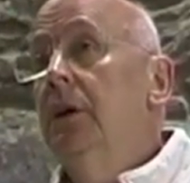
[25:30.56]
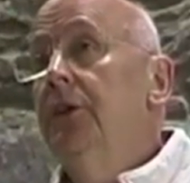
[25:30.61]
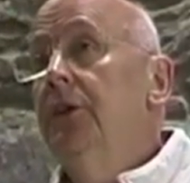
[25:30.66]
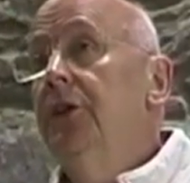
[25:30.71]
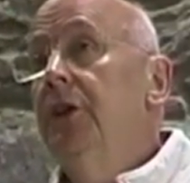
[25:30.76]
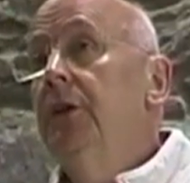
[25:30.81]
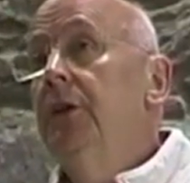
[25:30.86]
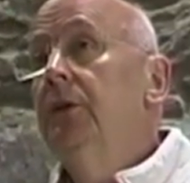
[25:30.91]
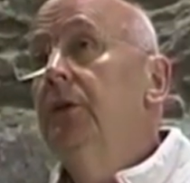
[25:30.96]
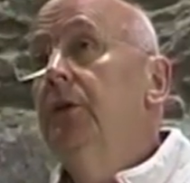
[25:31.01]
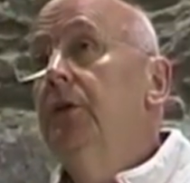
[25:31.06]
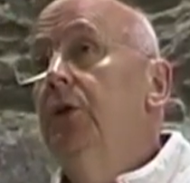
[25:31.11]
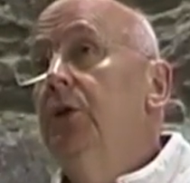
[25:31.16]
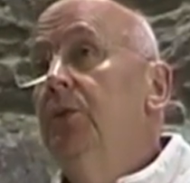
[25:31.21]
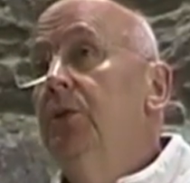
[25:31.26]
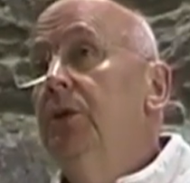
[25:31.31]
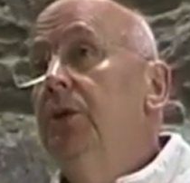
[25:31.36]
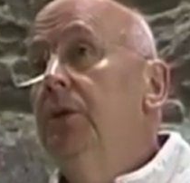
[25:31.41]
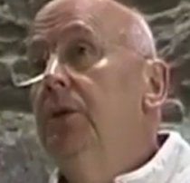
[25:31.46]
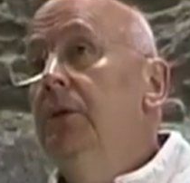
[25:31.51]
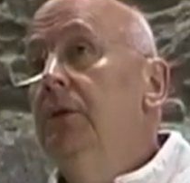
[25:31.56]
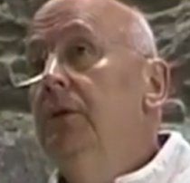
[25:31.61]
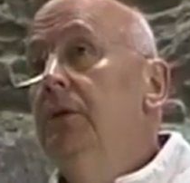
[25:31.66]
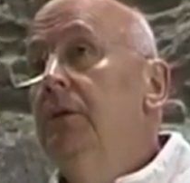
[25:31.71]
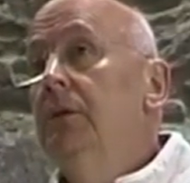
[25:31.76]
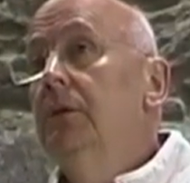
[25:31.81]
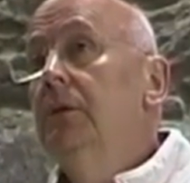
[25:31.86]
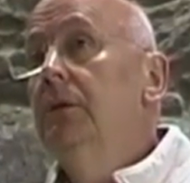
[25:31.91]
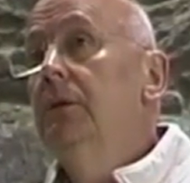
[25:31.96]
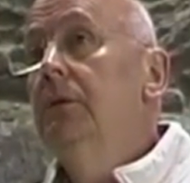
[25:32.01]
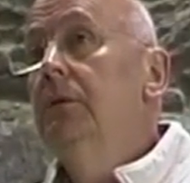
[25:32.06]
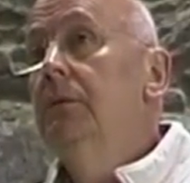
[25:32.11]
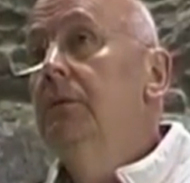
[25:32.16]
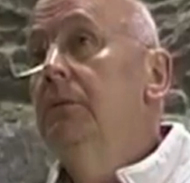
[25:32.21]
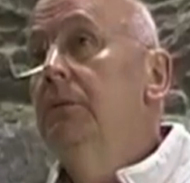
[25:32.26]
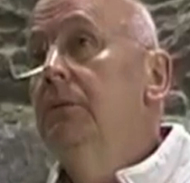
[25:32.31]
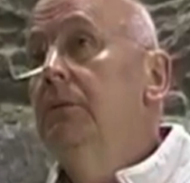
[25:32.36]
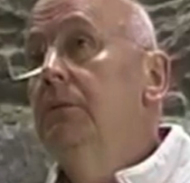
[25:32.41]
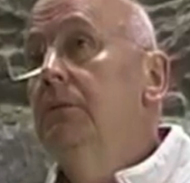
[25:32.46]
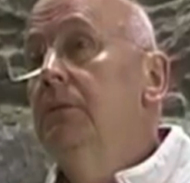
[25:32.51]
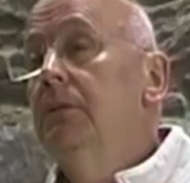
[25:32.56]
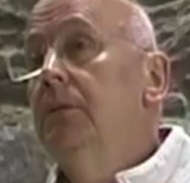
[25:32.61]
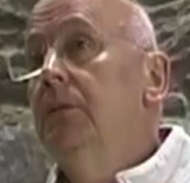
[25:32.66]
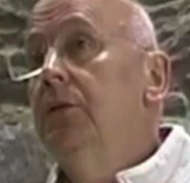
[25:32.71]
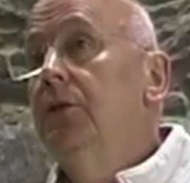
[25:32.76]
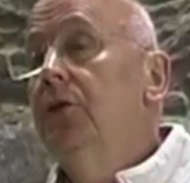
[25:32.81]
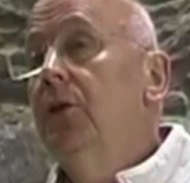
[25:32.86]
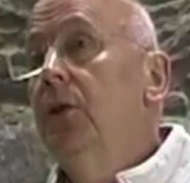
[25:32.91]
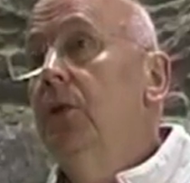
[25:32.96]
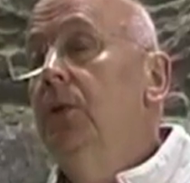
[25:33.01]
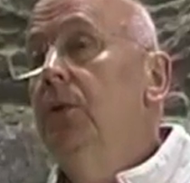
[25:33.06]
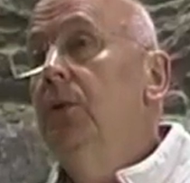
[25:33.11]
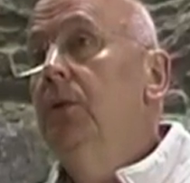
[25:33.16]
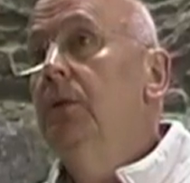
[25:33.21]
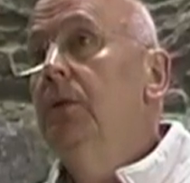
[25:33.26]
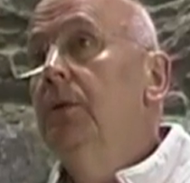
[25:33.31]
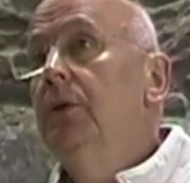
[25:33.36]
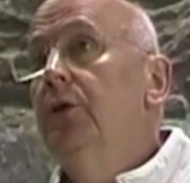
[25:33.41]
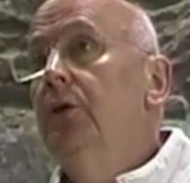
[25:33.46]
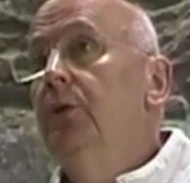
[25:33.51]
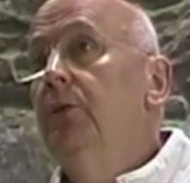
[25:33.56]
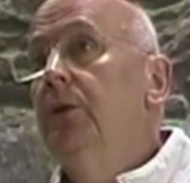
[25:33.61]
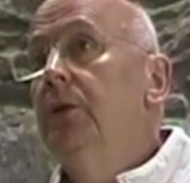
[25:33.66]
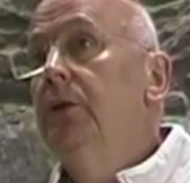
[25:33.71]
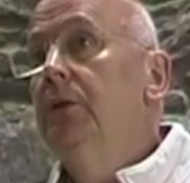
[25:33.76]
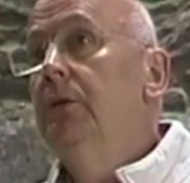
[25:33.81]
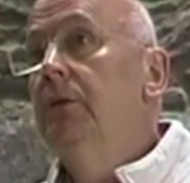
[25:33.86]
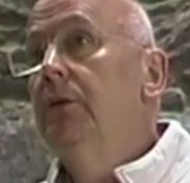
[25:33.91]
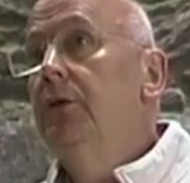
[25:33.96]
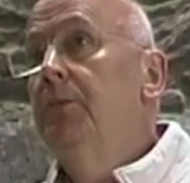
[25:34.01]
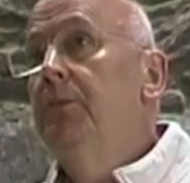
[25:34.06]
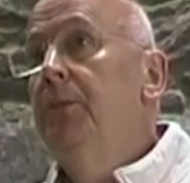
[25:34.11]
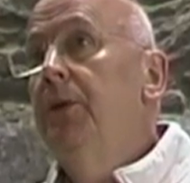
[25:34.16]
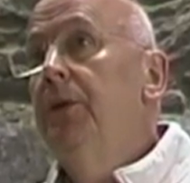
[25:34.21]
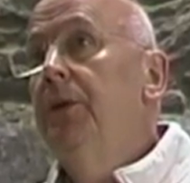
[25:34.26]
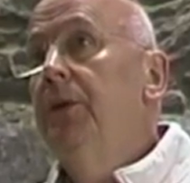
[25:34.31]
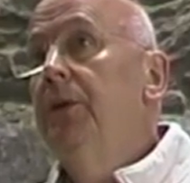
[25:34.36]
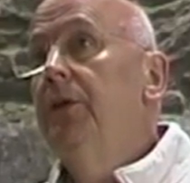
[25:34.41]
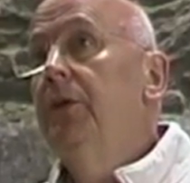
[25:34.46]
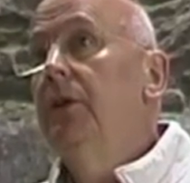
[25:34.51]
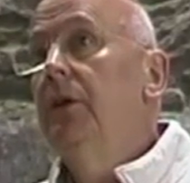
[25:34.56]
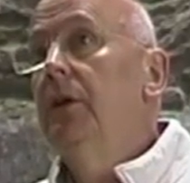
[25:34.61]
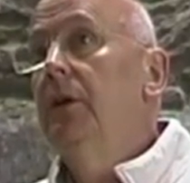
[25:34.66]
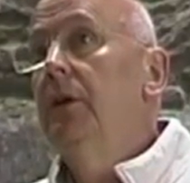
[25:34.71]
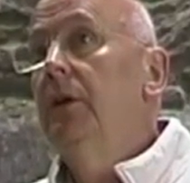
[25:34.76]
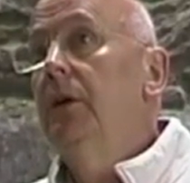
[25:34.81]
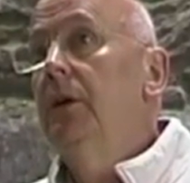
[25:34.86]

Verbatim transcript: I think the human soul, the human spirit,